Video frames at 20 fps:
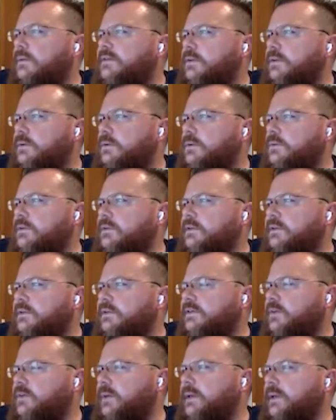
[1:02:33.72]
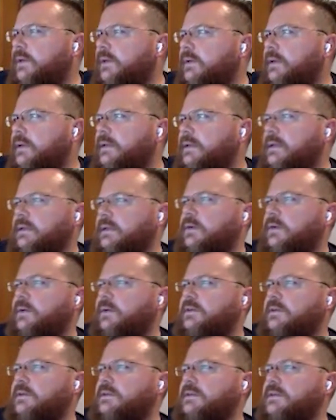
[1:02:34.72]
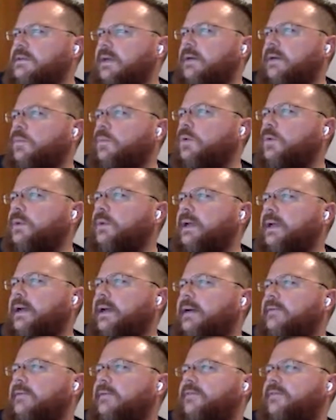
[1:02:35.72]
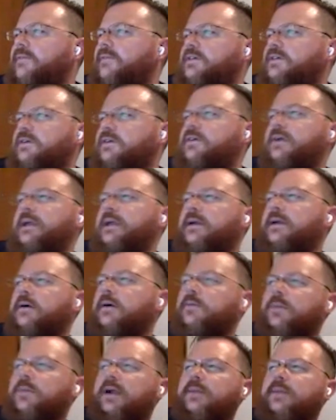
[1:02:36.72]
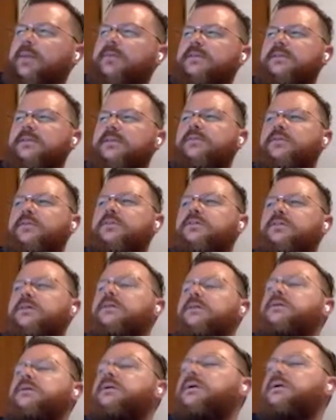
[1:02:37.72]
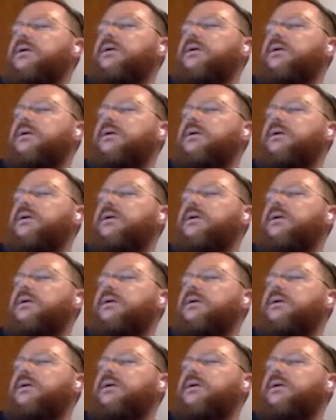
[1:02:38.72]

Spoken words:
So just quickly looking at the other questions, will we have feature to create our own Pragmas in the future?